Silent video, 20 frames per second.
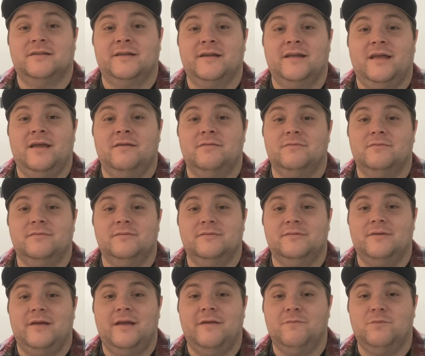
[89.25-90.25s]
Like it
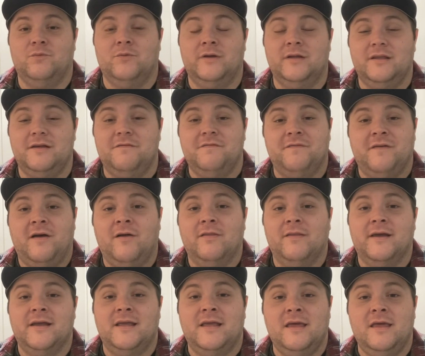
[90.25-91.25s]
really felt
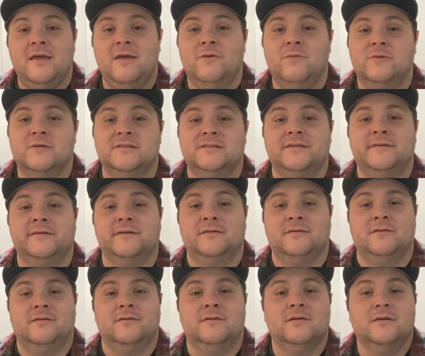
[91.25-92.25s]
like he was
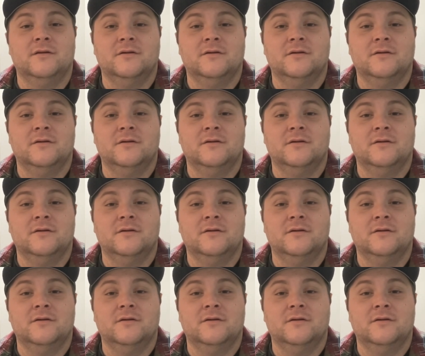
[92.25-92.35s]
the